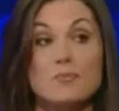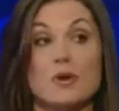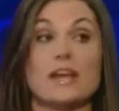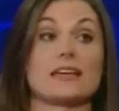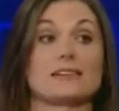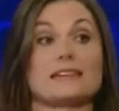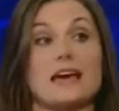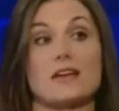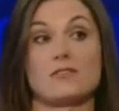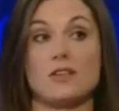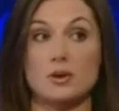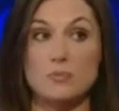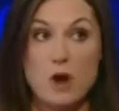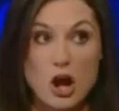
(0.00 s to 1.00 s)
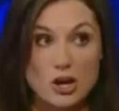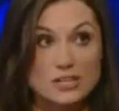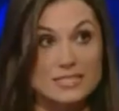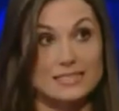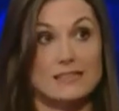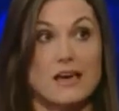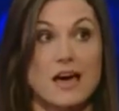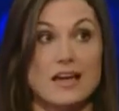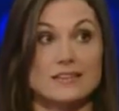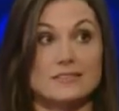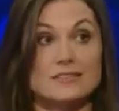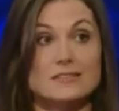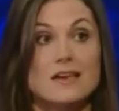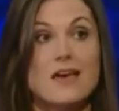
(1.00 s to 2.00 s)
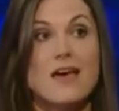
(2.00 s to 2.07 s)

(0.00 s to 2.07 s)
breaking down along partisan lines.